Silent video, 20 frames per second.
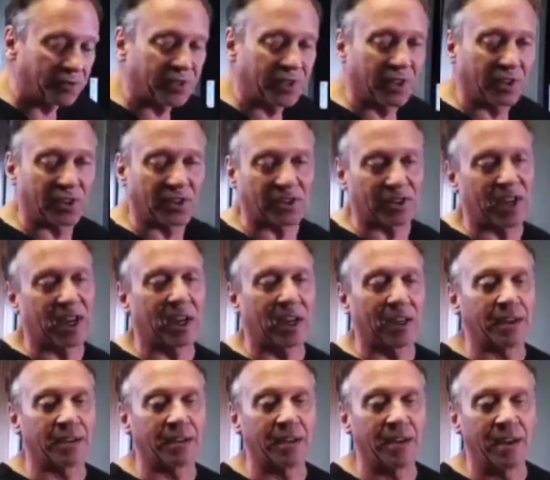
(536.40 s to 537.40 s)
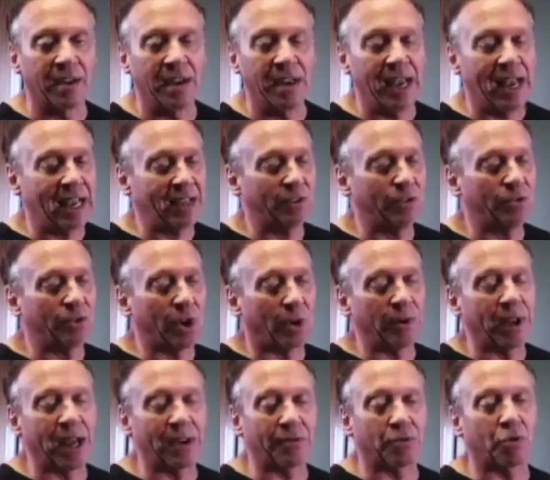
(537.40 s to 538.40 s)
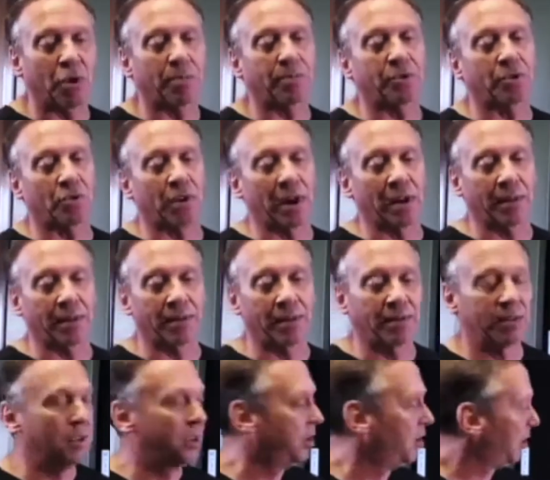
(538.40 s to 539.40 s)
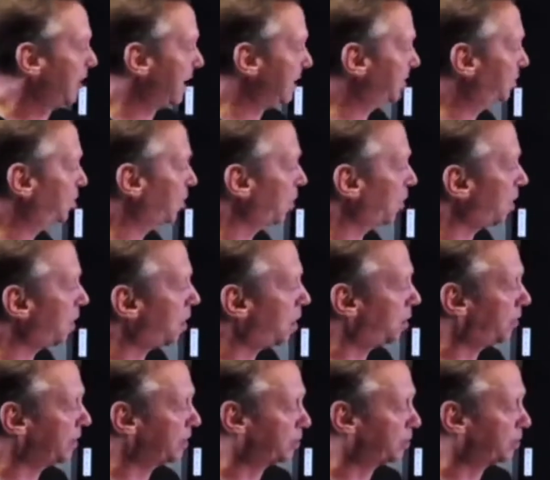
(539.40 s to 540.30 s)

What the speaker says: to the side, and you don't have grip strength. And so all that's